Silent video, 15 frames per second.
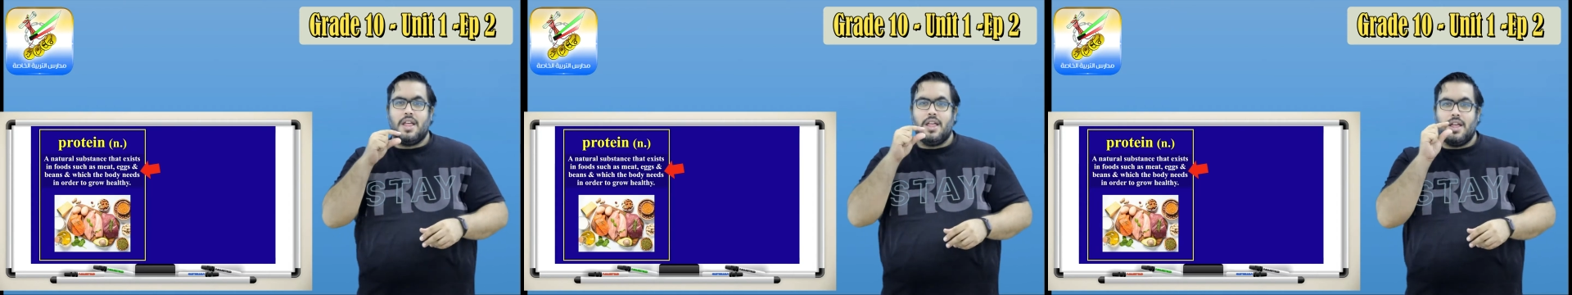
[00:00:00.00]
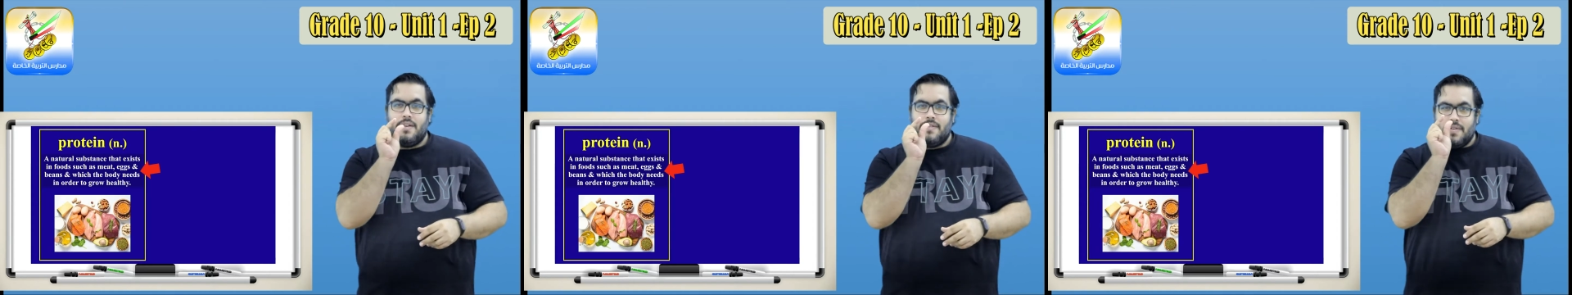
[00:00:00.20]

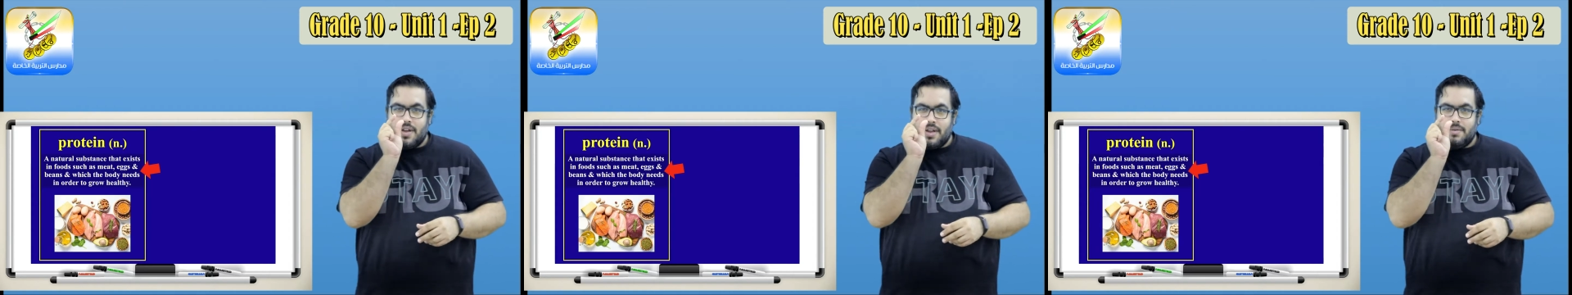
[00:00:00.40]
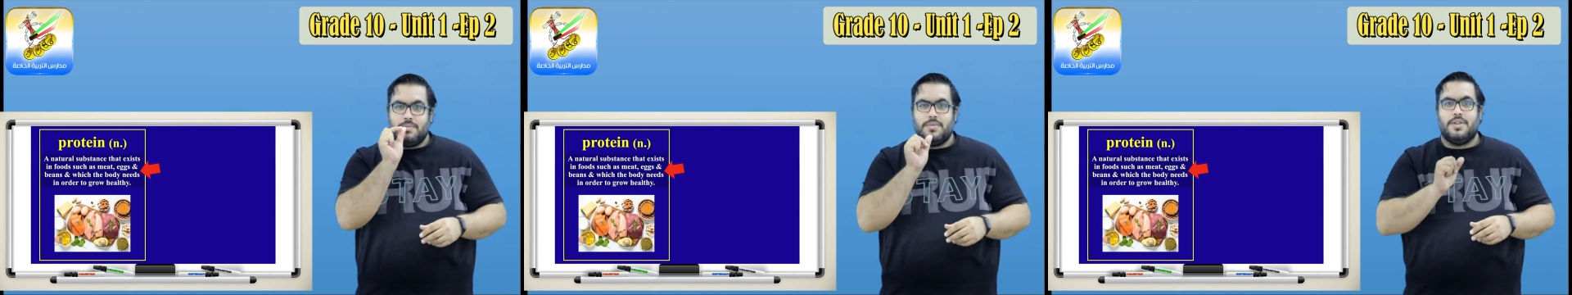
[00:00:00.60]
which the
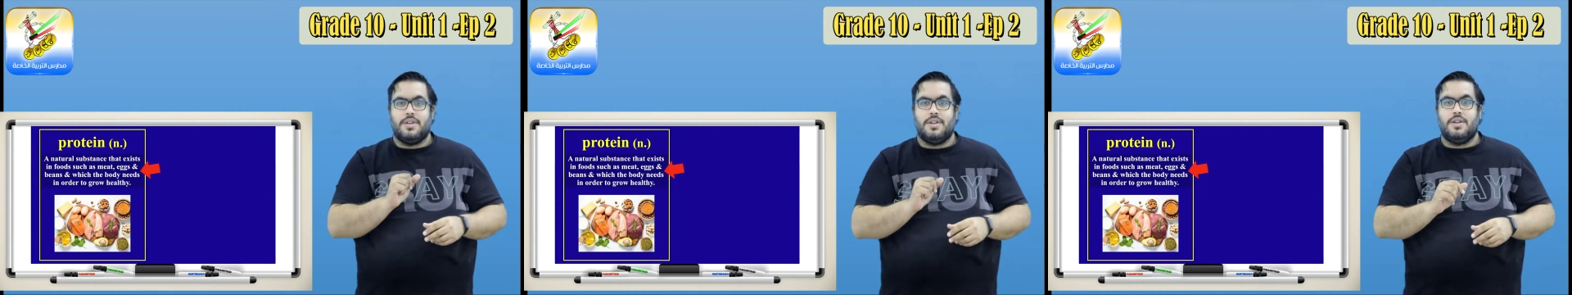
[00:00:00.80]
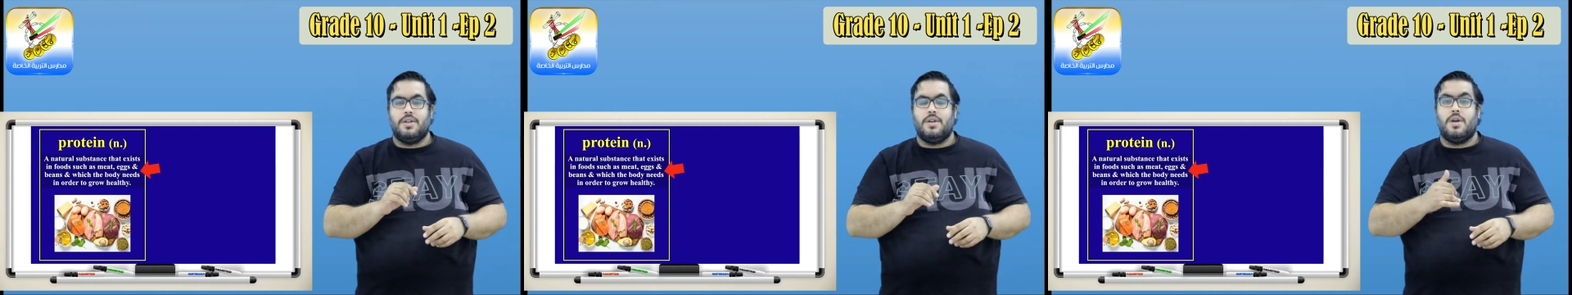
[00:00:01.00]
body
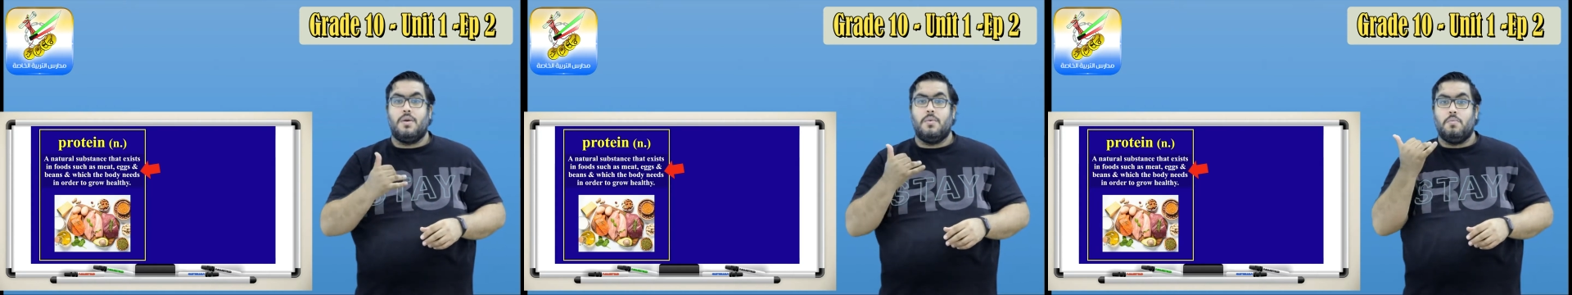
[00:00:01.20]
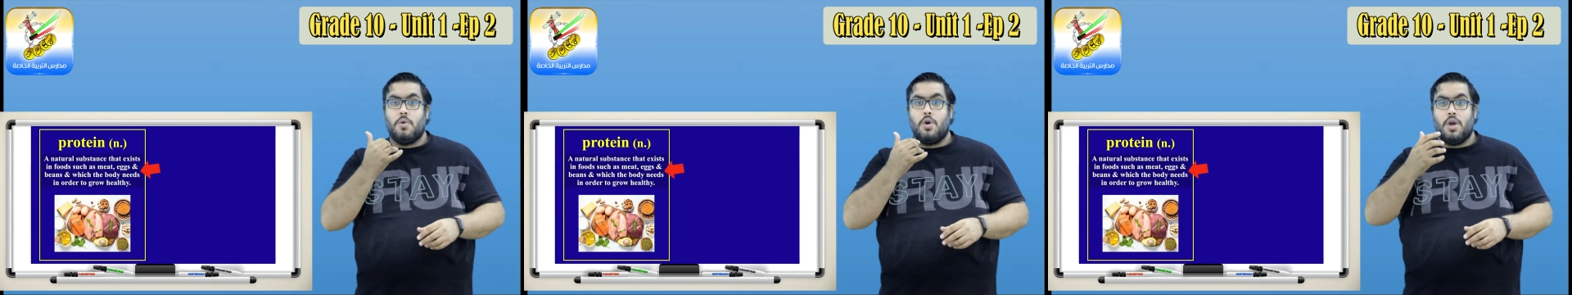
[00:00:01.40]
needs in
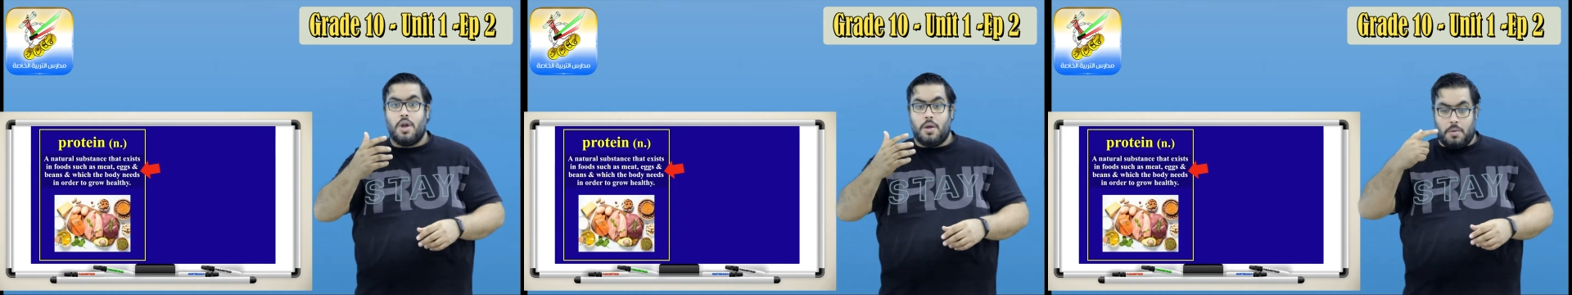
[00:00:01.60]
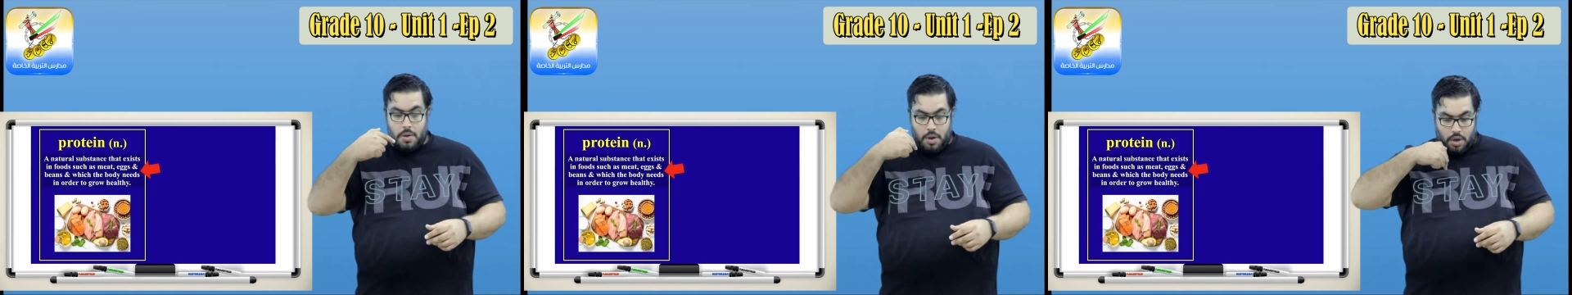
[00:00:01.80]
order to
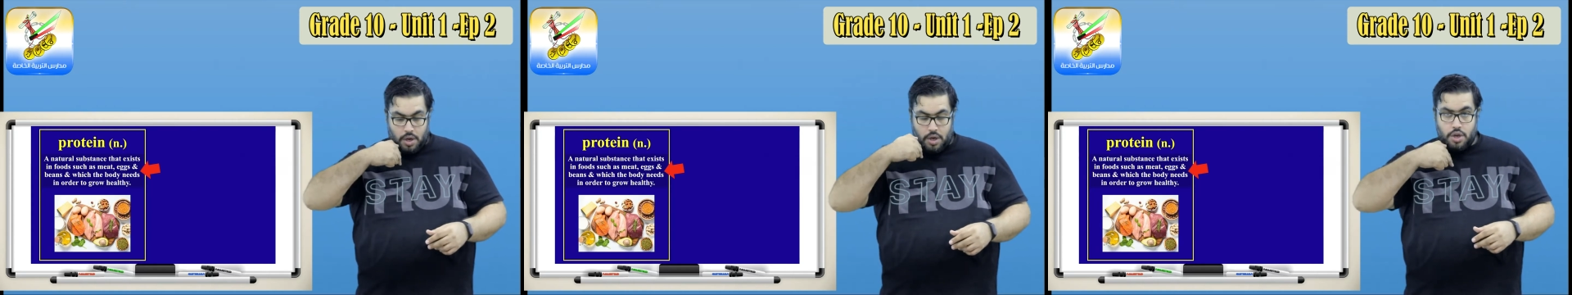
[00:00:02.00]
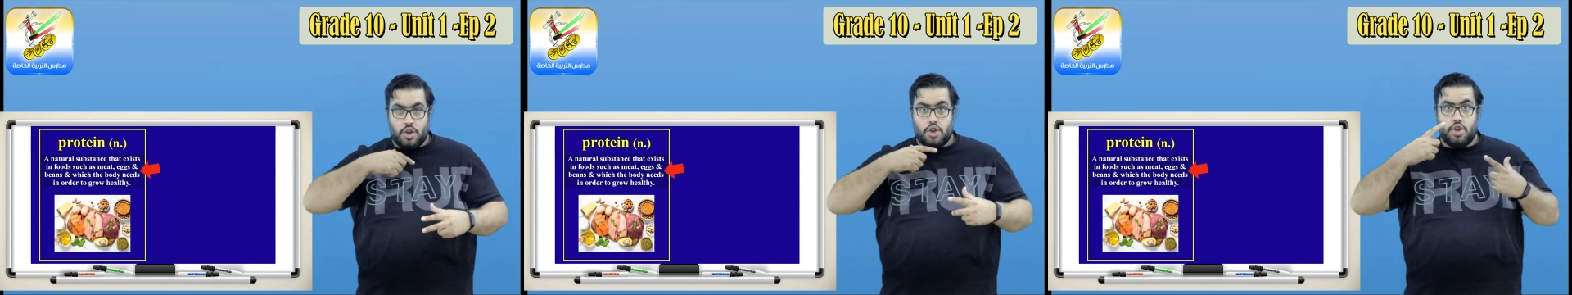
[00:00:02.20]
grow
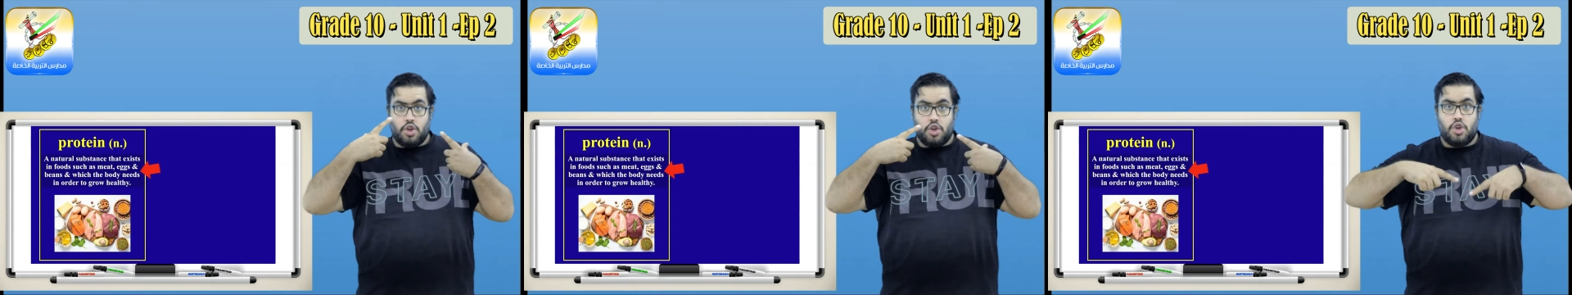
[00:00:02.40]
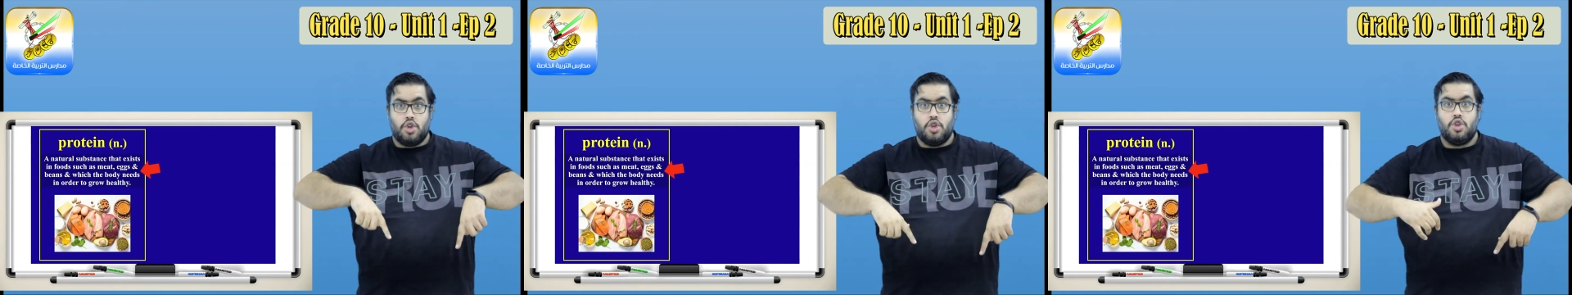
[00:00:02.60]
healthy.